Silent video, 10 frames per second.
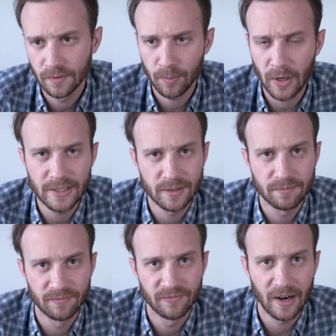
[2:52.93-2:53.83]
the price
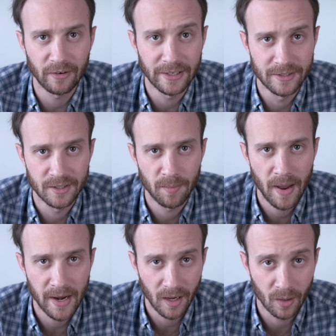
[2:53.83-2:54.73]
varies
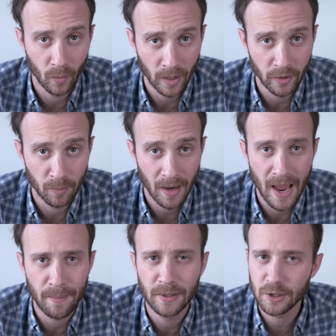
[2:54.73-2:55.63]
depending on where you
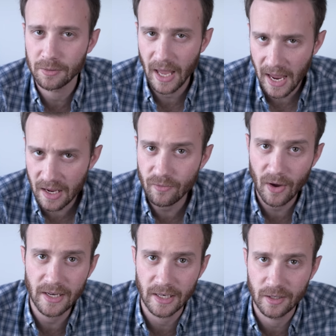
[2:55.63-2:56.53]
buy it, but you can
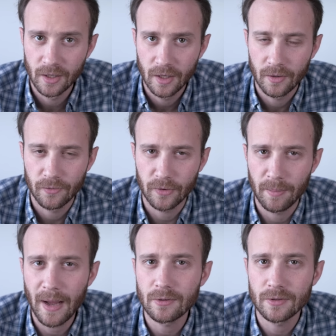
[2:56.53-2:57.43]
find it for
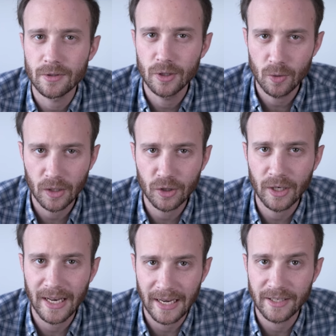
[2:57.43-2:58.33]
about
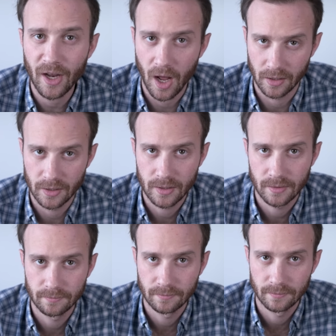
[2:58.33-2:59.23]
$280.